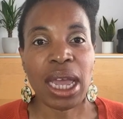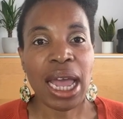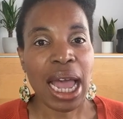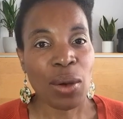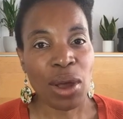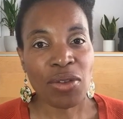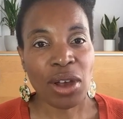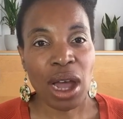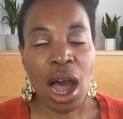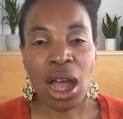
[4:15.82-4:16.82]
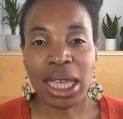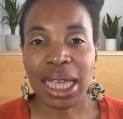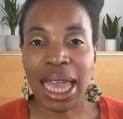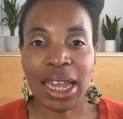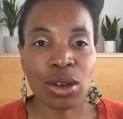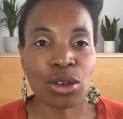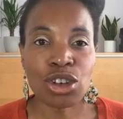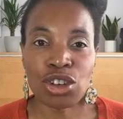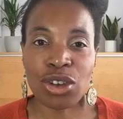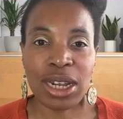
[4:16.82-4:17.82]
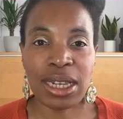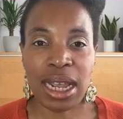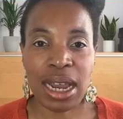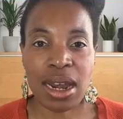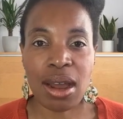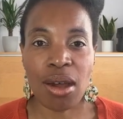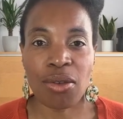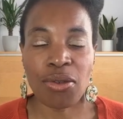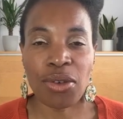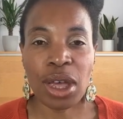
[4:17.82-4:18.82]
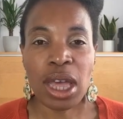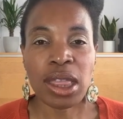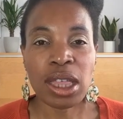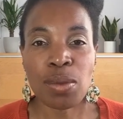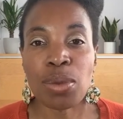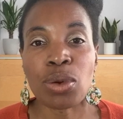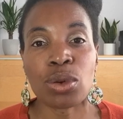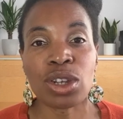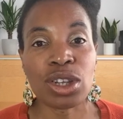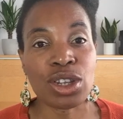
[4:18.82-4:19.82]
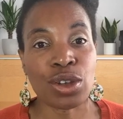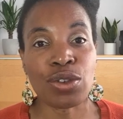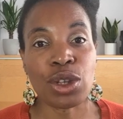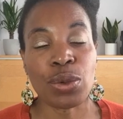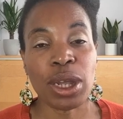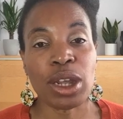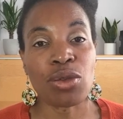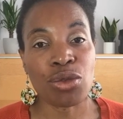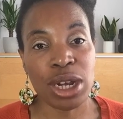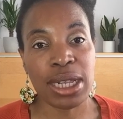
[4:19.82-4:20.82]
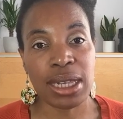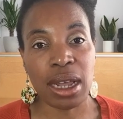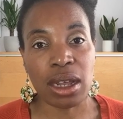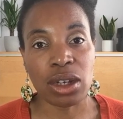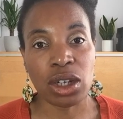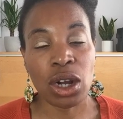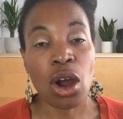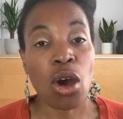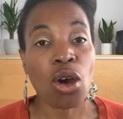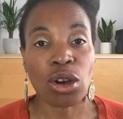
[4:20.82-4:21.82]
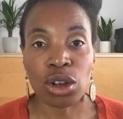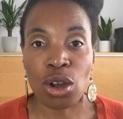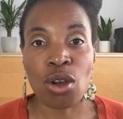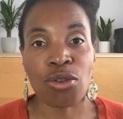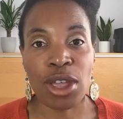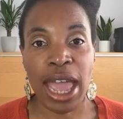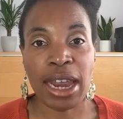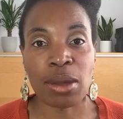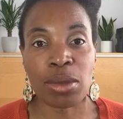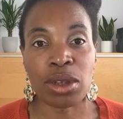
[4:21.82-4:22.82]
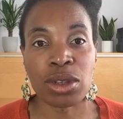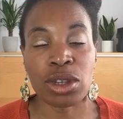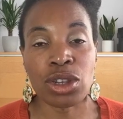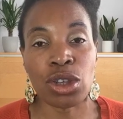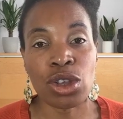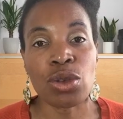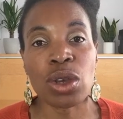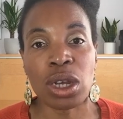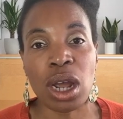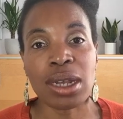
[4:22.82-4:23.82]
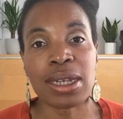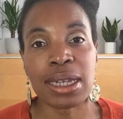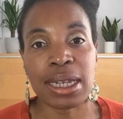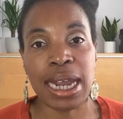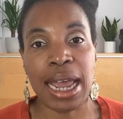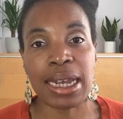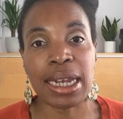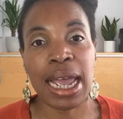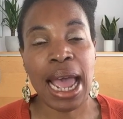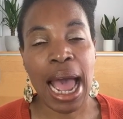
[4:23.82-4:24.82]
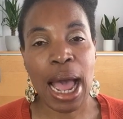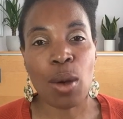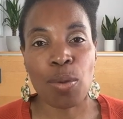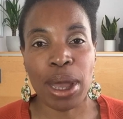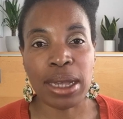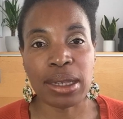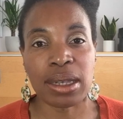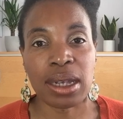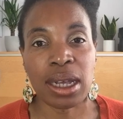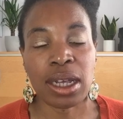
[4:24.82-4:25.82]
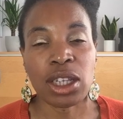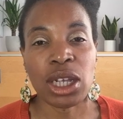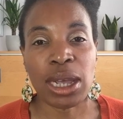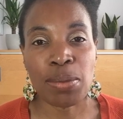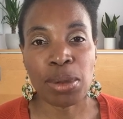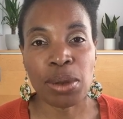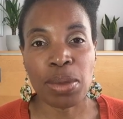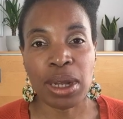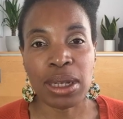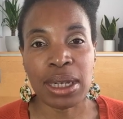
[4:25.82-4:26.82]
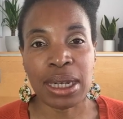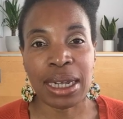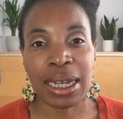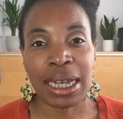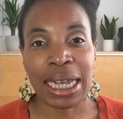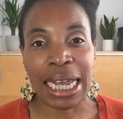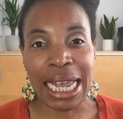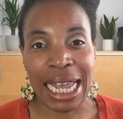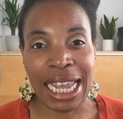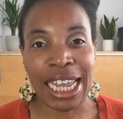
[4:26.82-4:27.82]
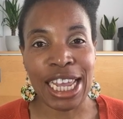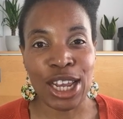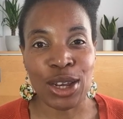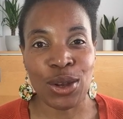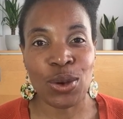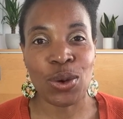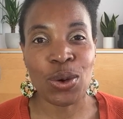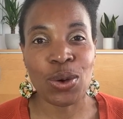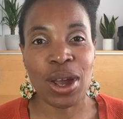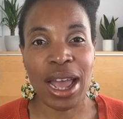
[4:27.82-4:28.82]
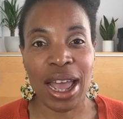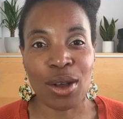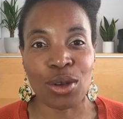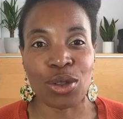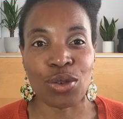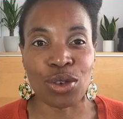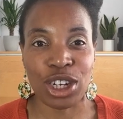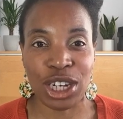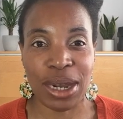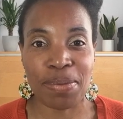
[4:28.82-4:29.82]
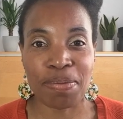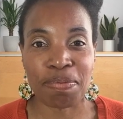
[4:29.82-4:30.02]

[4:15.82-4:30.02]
However, I cannot stress enough the importance of doing research on coffee enemas so you can understand how best to implement it in your health regime.